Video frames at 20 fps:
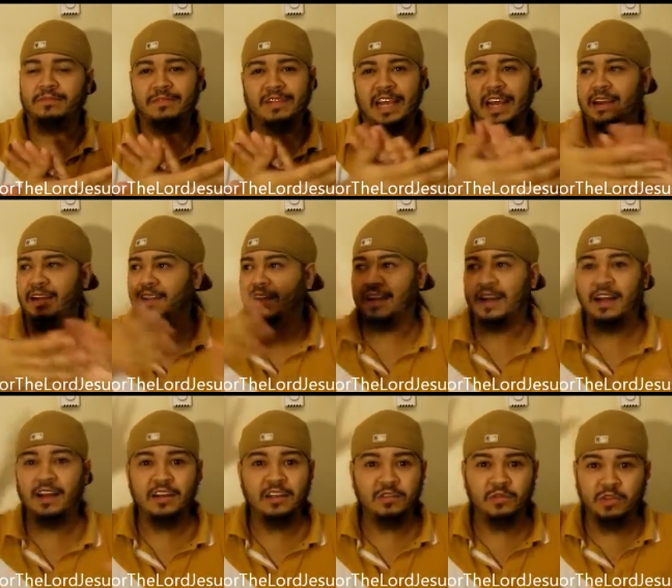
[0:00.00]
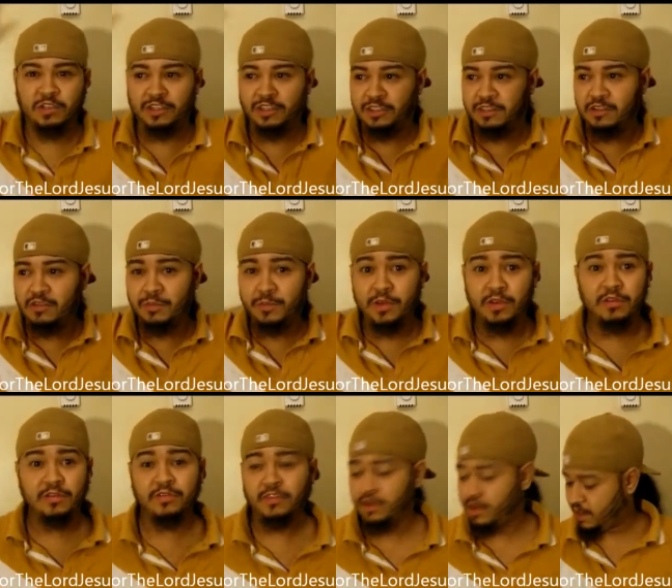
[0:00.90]
ah, the colors were so
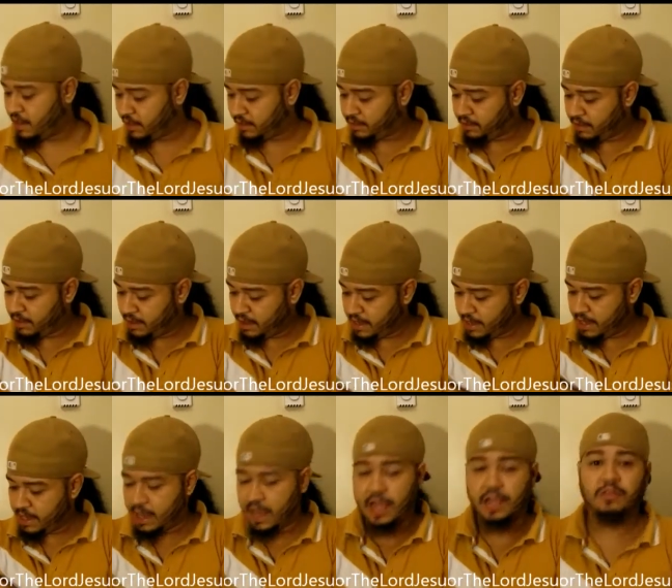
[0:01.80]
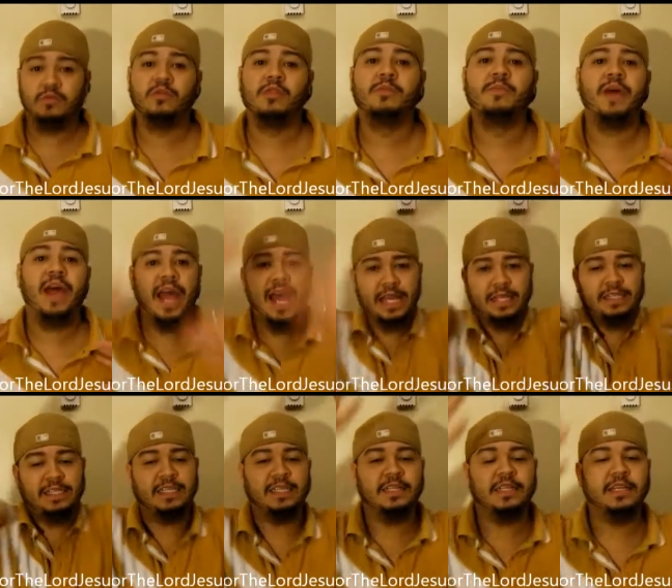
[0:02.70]
beautiful as we're
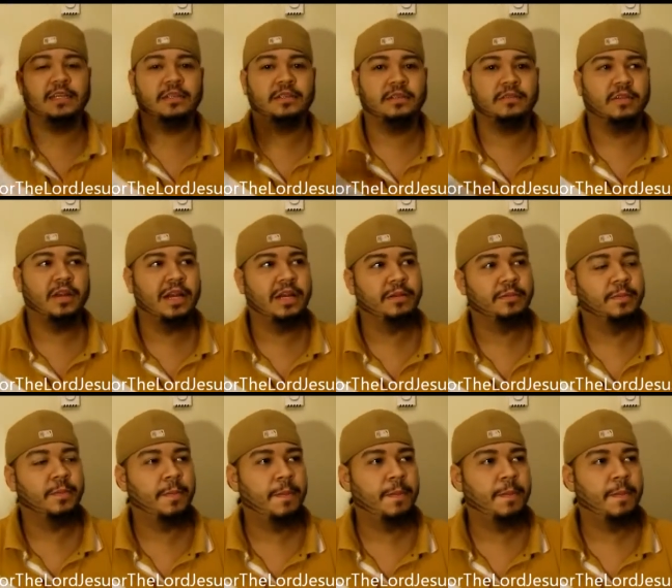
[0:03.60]
passing this, right?